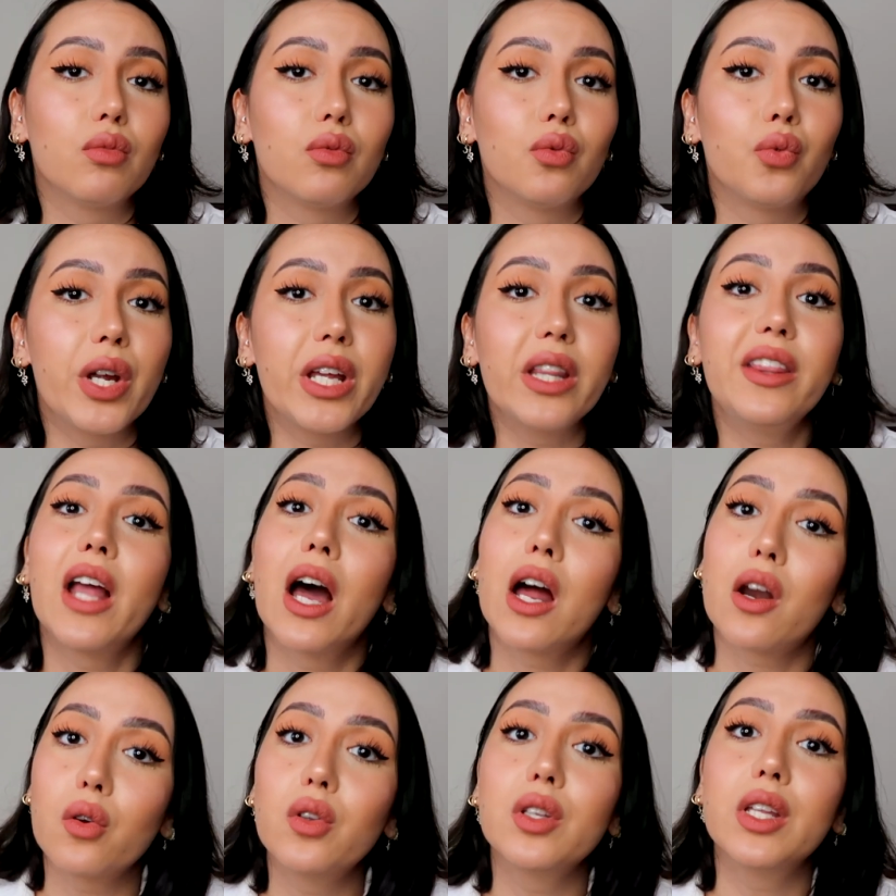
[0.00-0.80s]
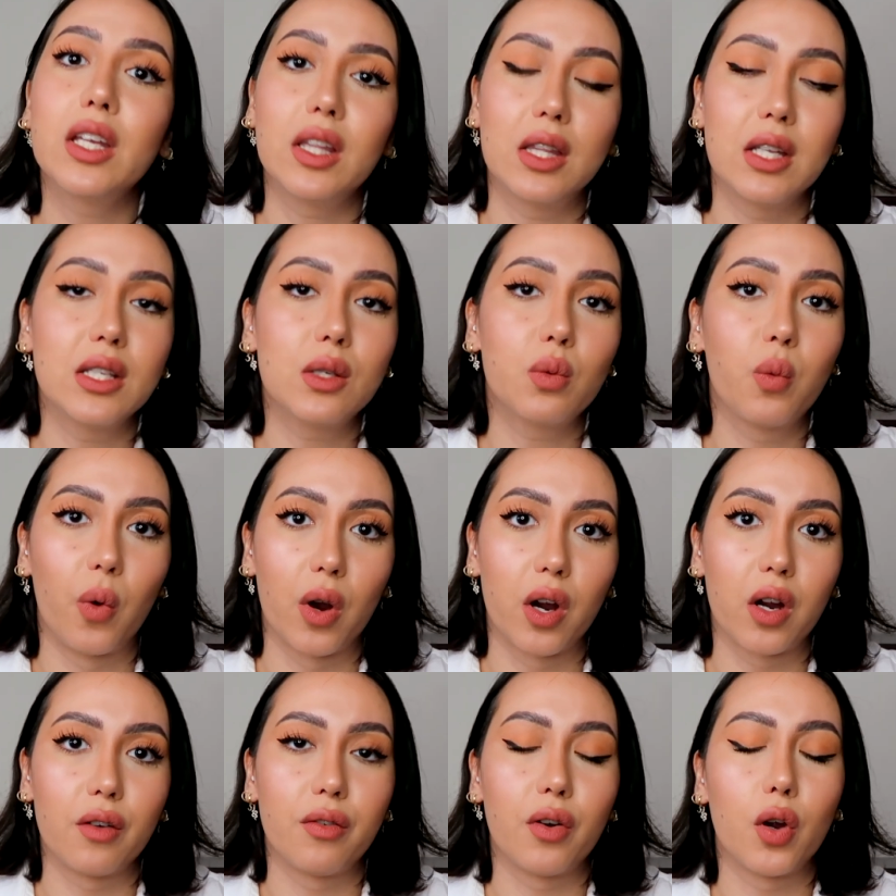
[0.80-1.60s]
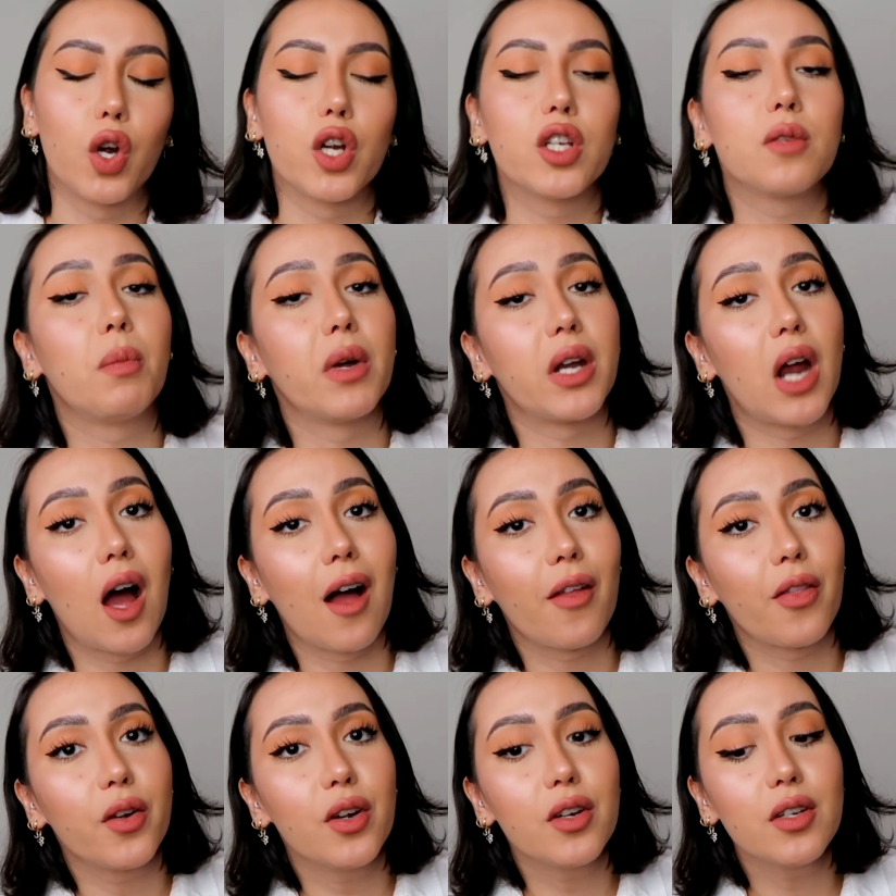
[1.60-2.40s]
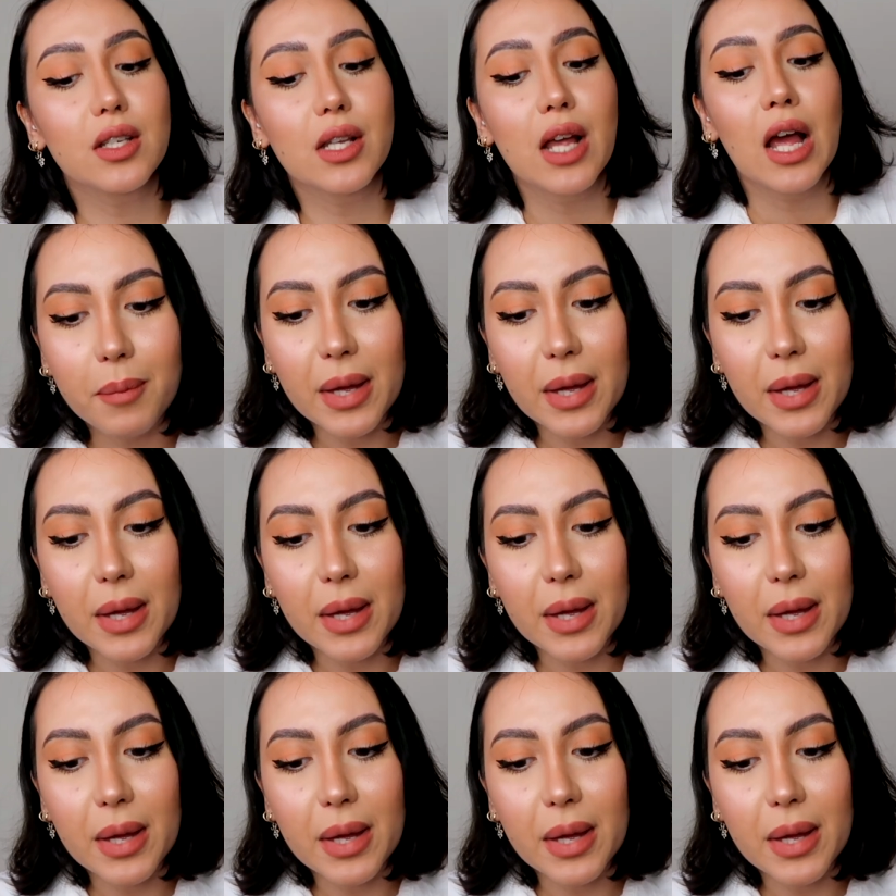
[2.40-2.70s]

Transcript: read not only this work of hers but others.